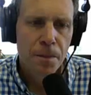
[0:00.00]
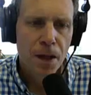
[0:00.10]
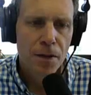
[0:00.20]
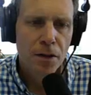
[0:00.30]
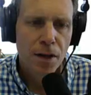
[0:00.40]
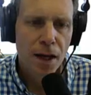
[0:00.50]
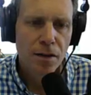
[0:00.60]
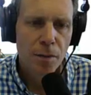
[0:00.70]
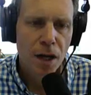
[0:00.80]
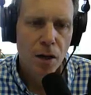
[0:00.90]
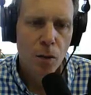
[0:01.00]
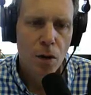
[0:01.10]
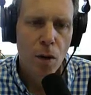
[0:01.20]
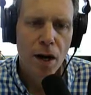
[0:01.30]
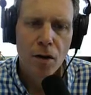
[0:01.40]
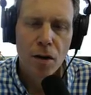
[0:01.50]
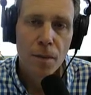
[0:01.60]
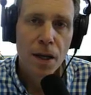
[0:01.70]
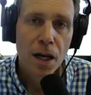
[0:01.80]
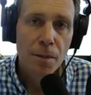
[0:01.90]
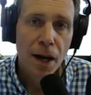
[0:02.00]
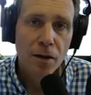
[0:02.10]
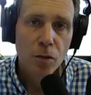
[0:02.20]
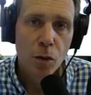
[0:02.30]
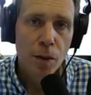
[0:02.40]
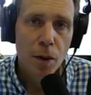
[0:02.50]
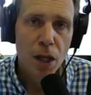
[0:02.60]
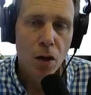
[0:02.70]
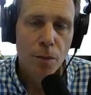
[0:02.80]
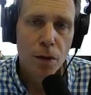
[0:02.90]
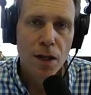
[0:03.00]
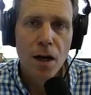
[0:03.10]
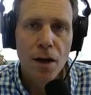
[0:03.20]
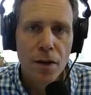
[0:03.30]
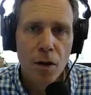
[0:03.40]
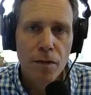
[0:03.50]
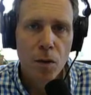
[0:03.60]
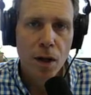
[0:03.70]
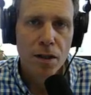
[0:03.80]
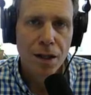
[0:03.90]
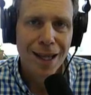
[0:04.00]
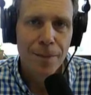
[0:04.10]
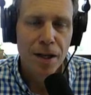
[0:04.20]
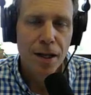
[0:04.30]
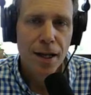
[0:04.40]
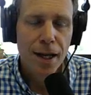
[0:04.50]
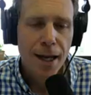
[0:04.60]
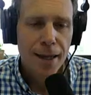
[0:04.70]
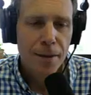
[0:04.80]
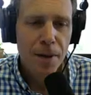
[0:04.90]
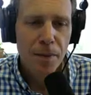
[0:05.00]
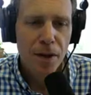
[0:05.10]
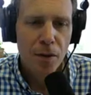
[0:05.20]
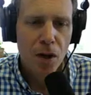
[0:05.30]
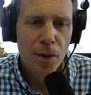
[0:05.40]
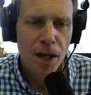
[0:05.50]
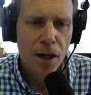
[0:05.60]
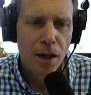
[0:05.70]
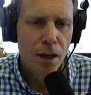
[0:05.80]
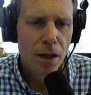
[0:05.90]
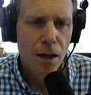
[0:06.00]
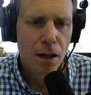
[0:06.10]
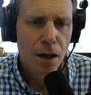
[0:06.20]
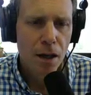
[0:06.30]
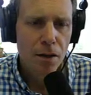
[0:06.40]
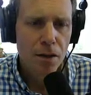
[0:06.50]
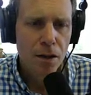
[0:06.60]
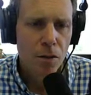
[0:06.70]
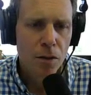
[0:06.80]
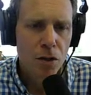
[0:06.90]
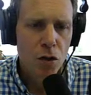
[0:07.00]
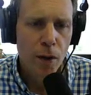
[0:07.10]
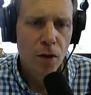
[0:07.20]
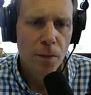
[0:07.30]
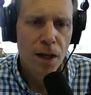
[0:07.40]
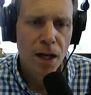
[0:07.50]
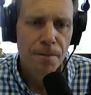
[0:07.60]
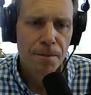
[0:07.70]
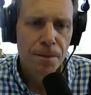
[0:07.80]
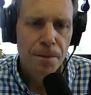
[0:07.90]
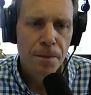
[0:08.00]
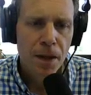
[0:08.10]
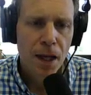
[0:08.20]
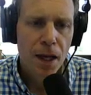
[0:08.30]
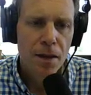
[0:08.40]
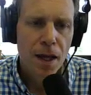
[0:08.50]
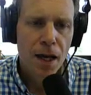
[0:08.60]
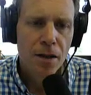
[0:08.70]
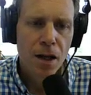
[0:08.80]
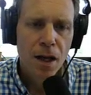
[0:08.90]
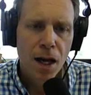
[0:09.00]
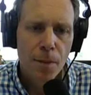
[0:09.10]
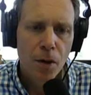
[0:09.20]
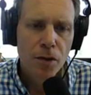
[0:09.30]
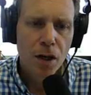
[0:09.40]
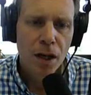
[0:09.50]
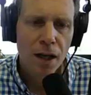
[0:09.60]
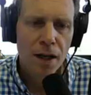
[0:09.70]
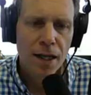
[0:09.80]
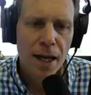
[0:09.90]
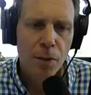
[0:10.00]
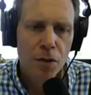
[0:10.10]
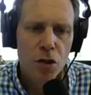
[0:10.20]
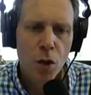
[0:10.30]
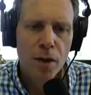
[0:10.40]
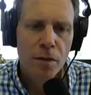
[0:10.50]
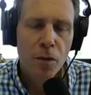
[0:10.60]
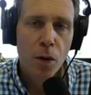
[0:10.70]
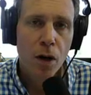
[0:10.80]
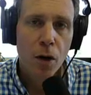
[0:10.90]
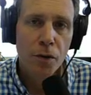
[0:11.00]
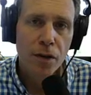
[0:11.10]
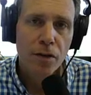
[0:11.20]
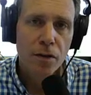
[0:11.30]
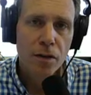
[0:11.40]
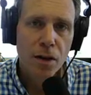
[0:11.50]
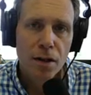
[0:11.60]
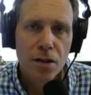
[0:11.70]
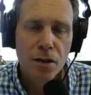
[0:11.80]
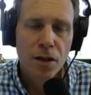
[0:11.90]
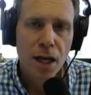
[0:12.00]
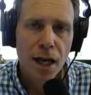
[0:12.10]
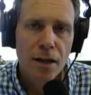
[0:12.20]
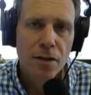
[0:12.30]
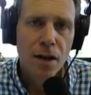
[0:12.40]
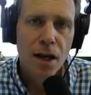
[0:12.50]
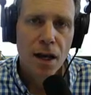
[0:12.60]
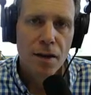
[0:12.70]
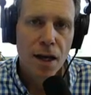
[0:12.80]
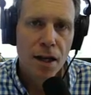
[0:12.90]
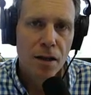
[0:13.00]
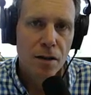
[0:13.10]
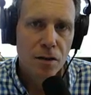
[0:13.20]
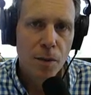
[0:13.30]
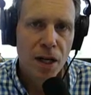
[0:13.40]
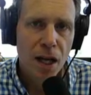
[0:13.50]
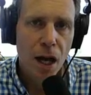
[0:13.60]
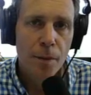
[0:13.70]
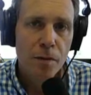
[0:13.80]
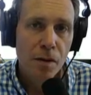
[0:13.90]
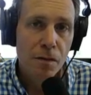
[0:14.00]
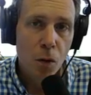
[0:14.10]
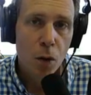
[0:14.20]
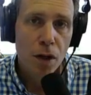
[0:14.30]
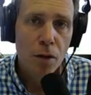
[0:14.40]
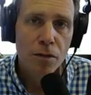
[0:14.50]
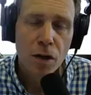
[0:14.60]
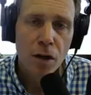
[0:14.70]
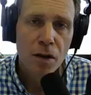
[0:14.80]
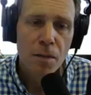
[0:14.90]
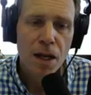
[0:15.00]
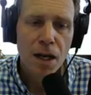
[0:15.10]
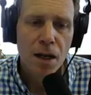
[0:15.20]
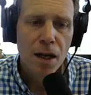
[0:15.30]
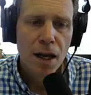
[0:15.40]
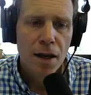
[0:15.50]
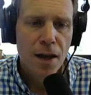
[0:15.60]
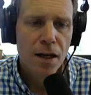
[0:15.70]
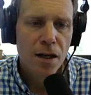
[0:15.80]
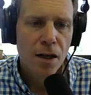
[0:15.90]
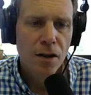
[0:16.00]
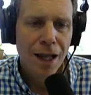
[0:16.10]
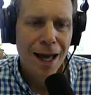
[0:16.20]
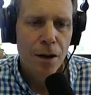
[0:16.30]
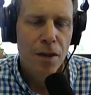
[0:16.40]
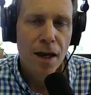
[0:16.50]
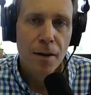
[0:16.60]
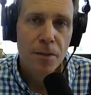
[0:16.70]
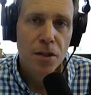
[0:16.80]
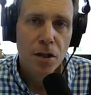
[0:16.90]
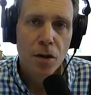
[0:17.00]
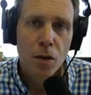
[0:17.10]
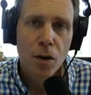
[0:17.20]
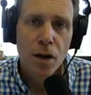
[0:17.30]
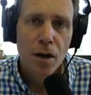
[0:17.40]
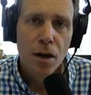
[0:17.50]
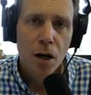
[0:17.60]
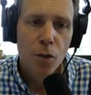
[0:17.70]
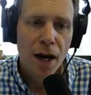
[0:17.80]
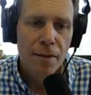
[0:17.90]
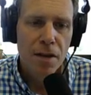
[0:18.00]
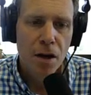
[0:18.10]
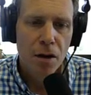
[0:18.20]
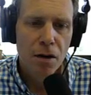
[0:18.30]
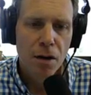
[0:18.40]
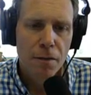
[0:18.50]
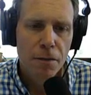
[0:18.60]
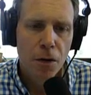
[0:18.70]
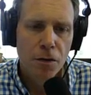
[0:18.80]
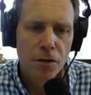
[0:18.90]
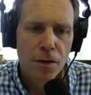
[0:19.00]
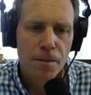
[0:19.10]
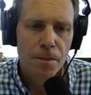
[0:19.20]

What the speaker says: In this case, I'm not going to require a meeting password, but you could put that on there if you wanted to limit the people that were going to join your meeting. And then I'm also going to enable join before host. This is just in case that somebody comes before you have started the meeting, then it does allow them to arrive there first.